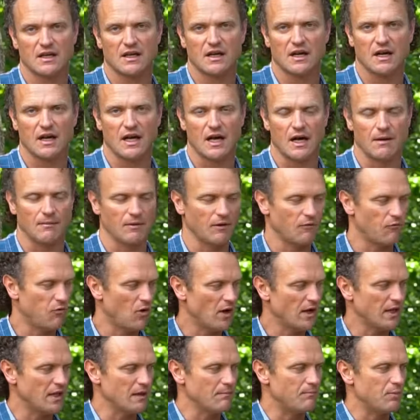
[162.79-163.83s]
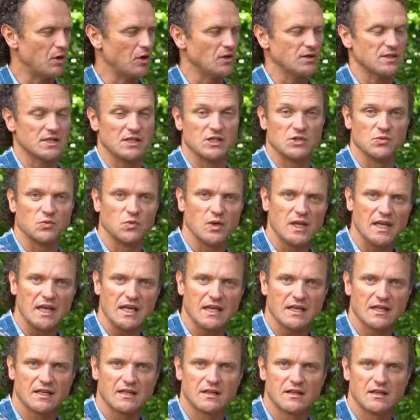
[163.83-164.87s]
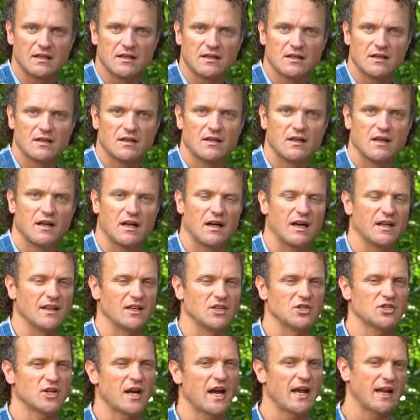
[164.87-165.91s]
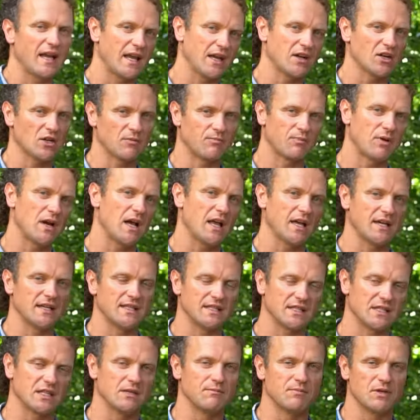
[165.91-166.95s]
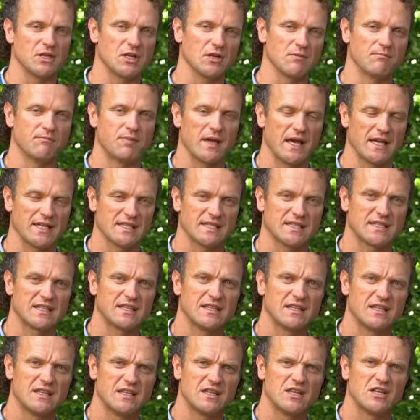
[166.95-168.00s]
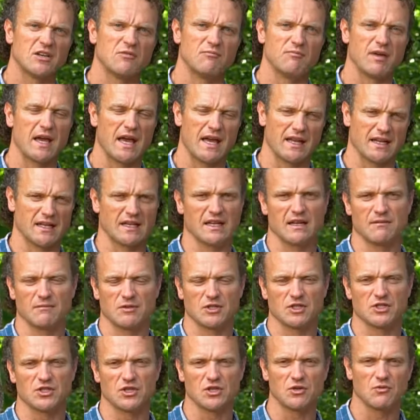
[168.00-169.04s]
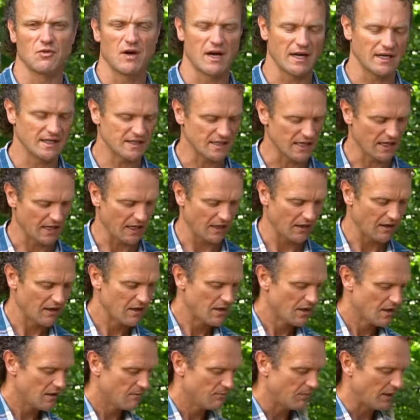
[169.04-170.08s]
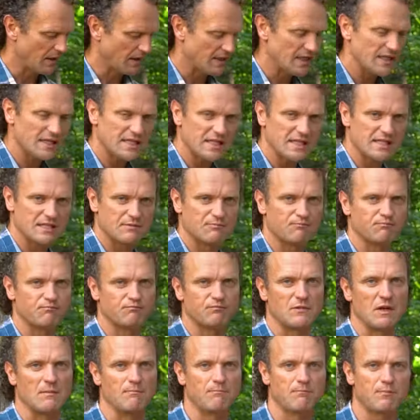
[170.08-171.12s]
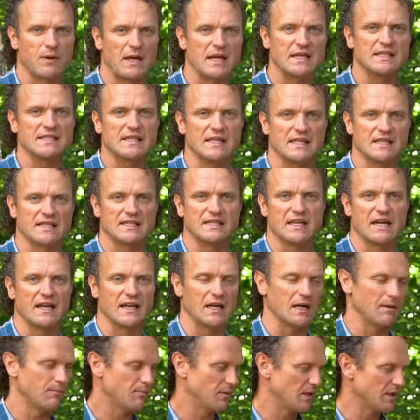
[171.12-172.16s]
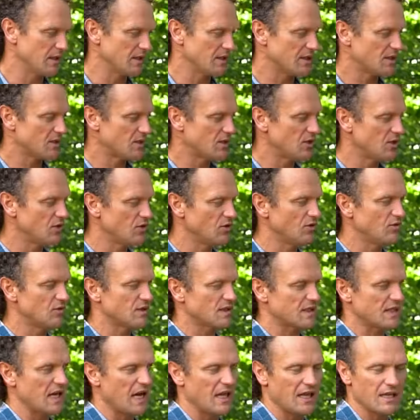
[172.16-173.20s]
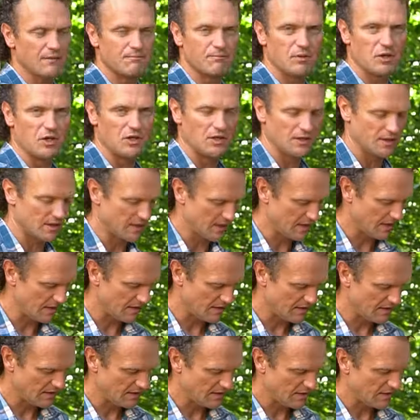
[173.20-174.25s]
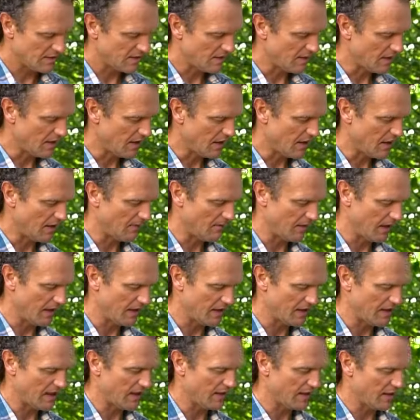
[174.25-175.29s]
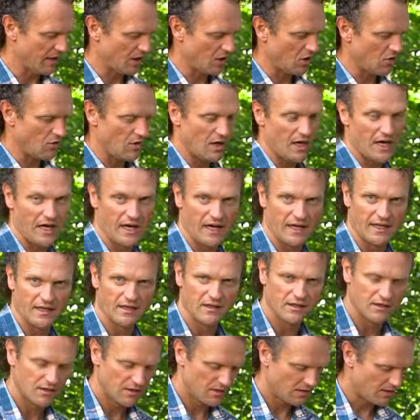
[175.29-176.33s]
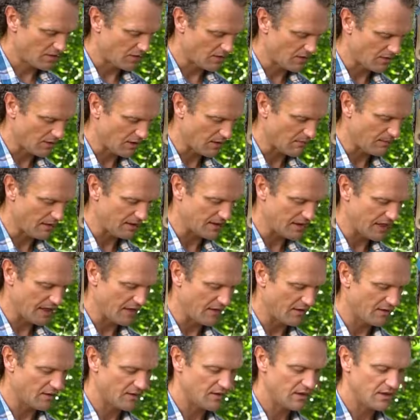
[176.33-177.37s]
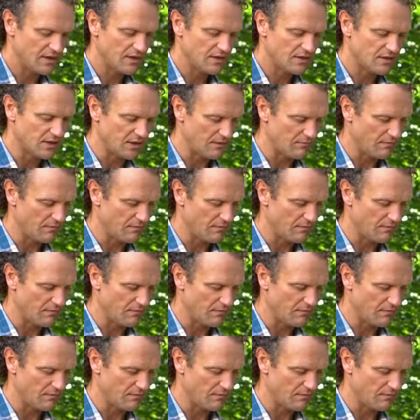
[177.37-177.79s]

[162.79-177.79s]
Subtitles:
If one of the bolts is weak, the trad anchor probably isn't going to be your best bet, and I'm going to show you why in a second. But this is the basic setup: is 2 solid bolts and then the quad coming down to the